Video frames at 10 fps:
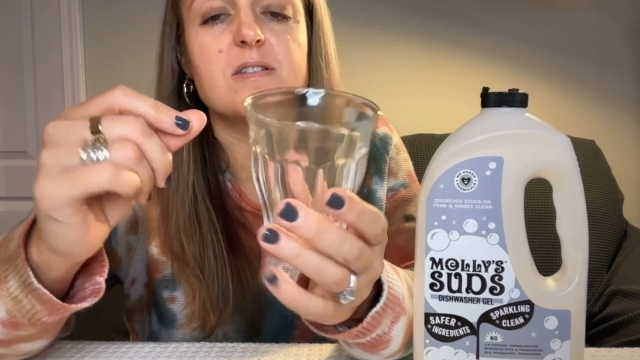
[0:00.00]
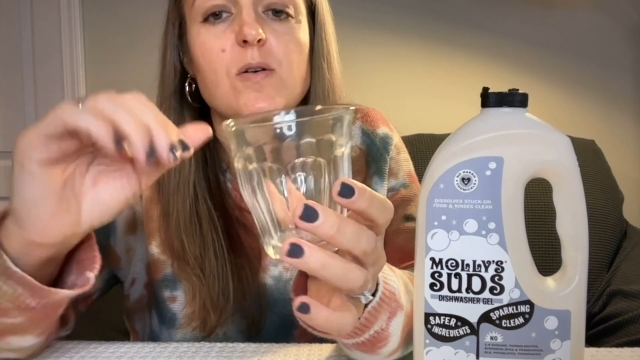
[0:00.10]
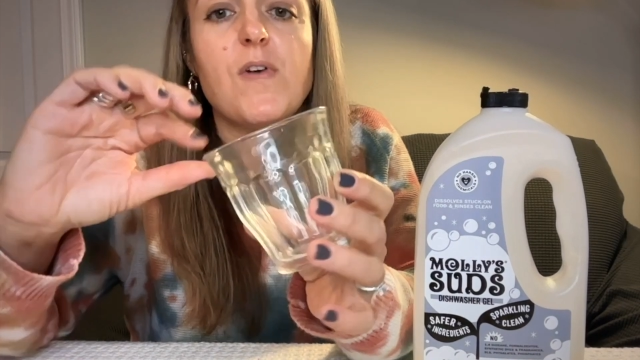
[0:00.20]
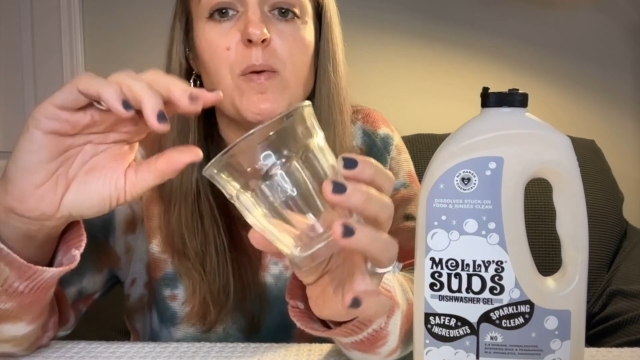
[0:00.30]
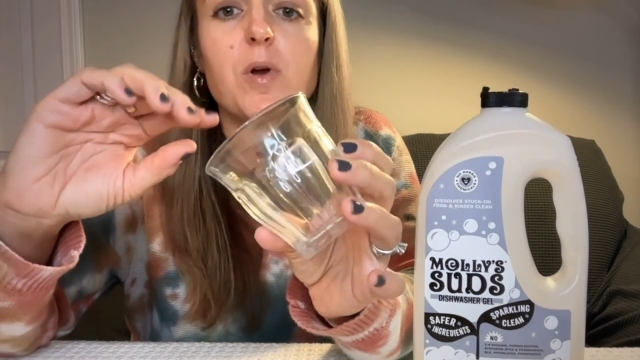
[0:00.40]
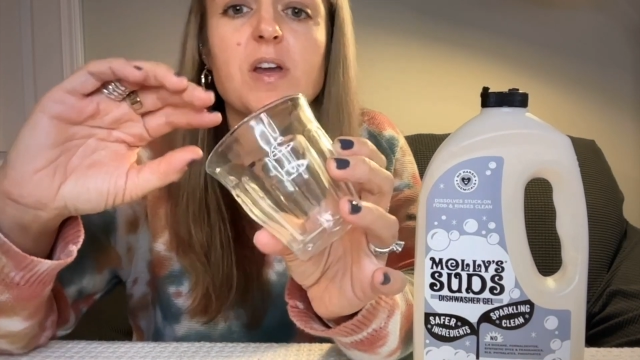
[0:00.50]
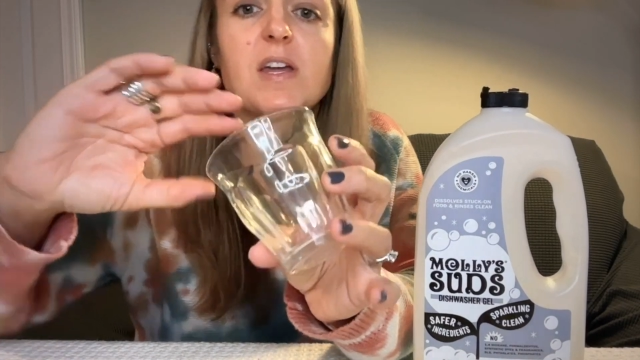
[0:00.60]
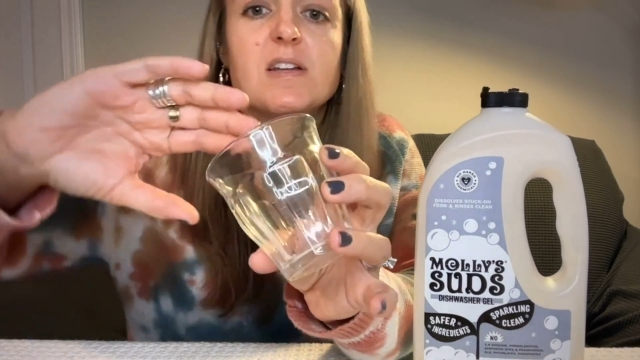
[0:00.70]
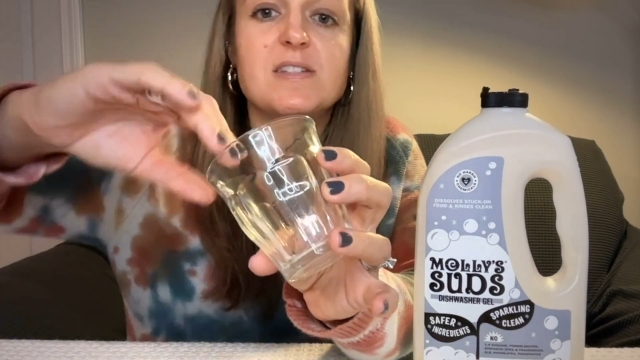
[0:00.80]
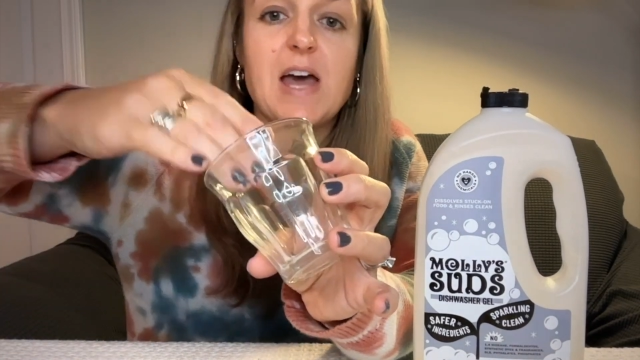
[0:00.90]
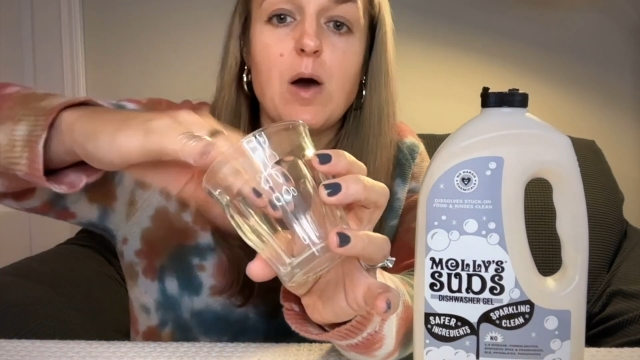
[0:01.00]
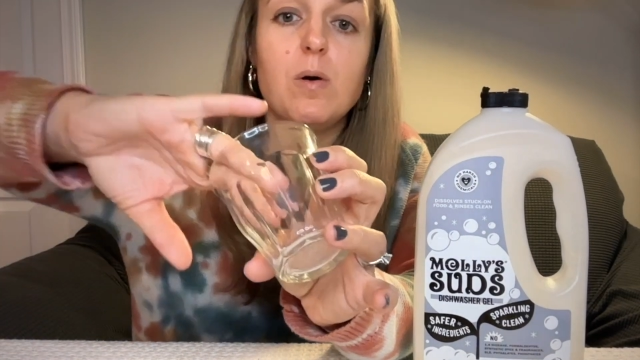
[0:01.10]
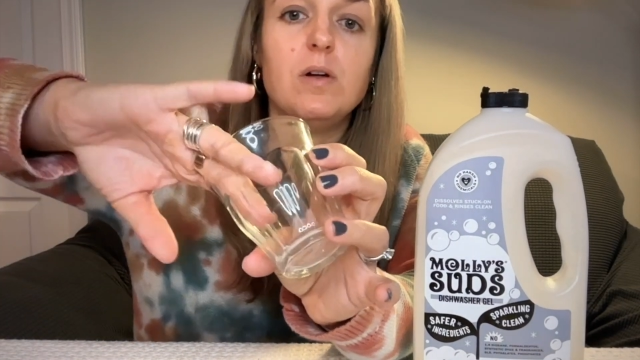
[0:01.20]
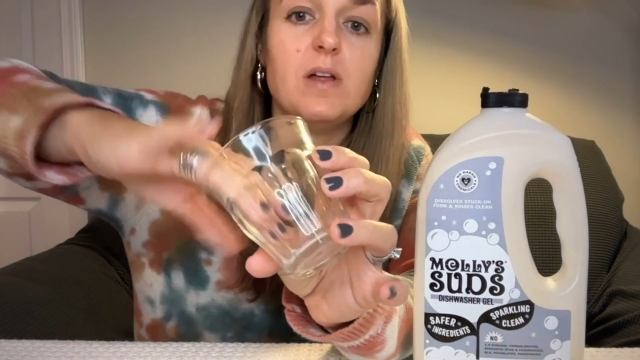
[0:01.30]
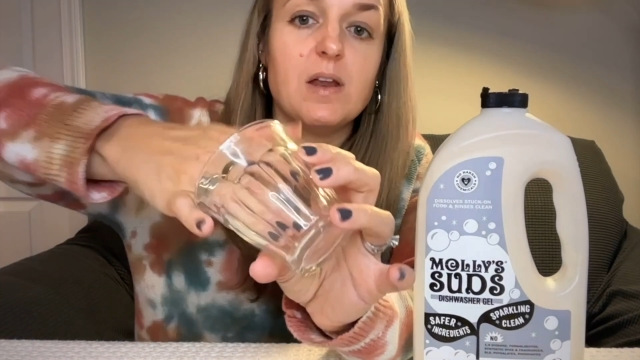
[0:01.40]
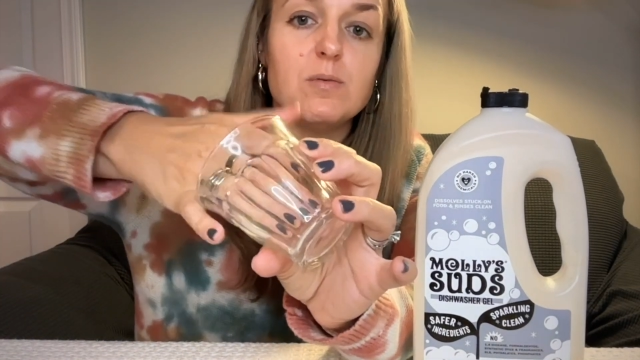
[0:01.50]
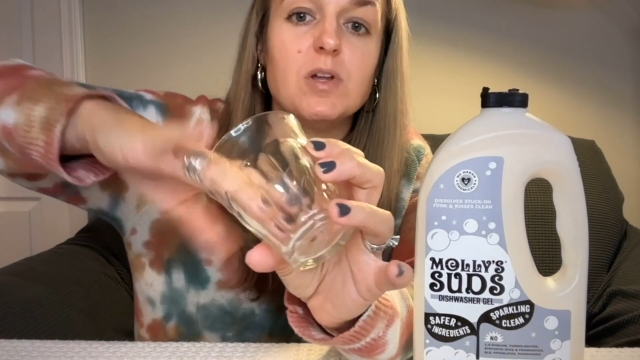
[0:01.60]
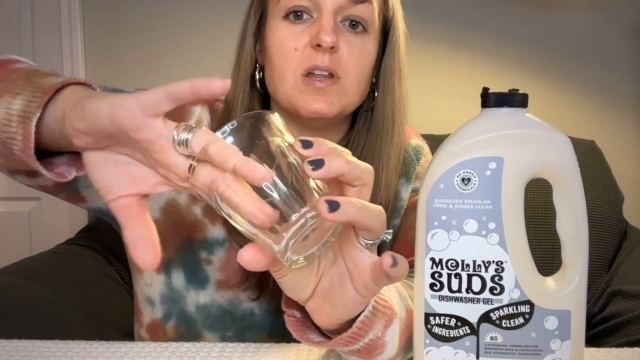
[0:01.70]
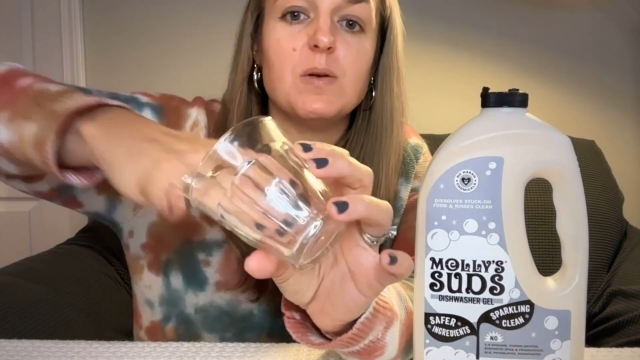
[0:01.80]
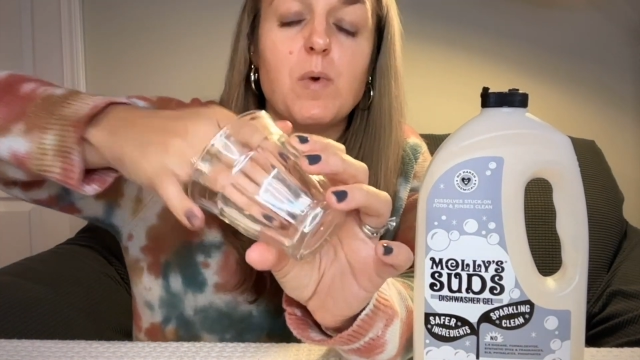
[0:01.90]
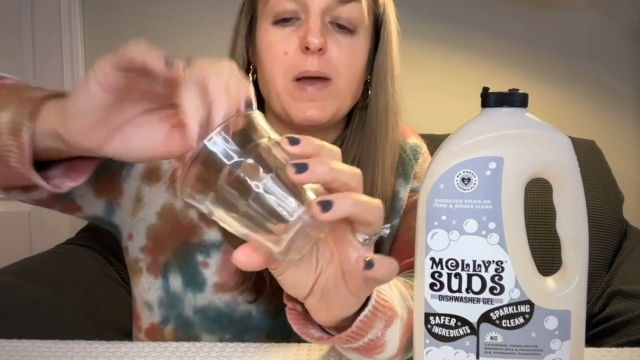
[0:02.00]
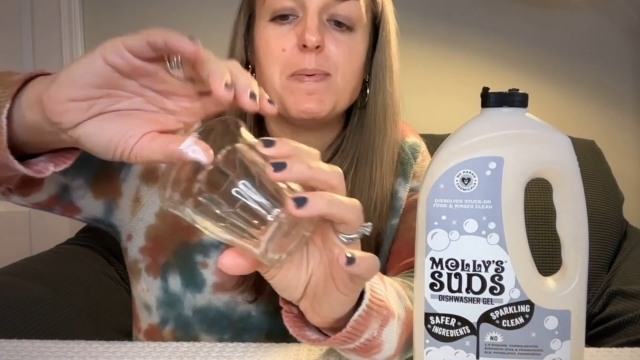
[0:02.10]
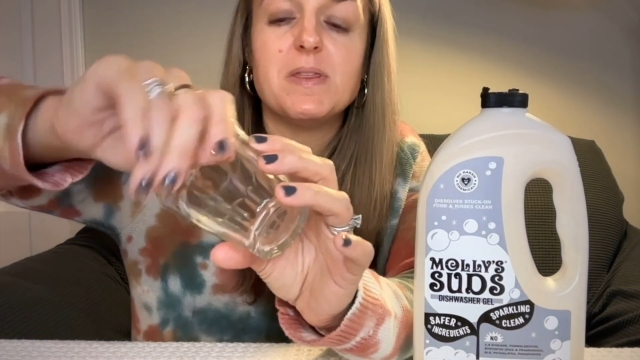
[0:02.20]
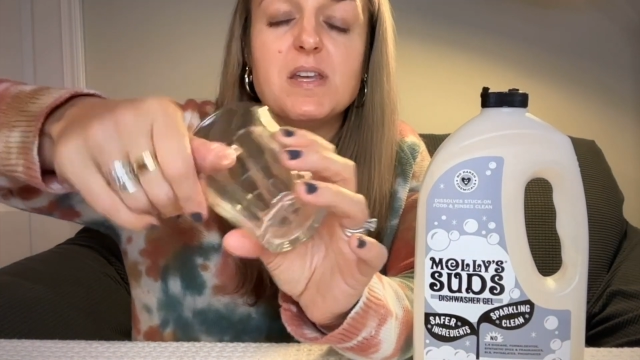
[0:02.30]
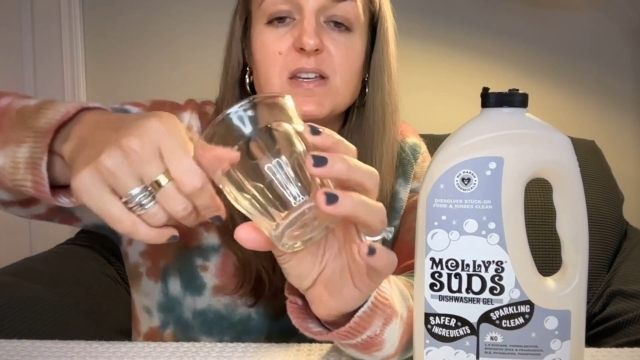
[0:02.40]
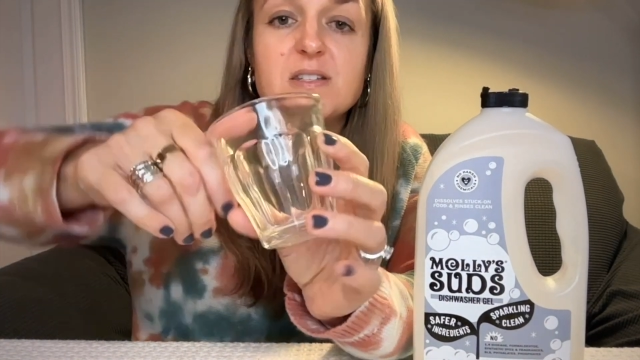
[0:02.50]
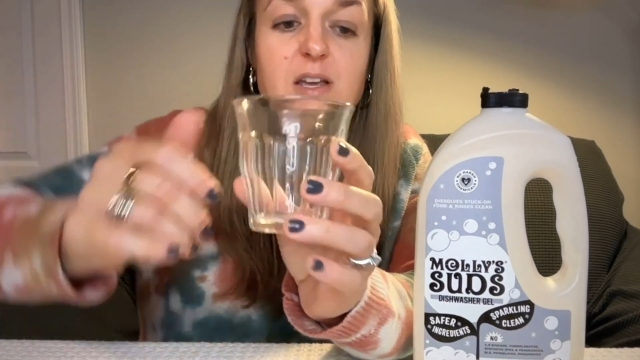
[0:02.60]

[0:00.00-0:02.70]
So if I were to get a towel and really wipe at this,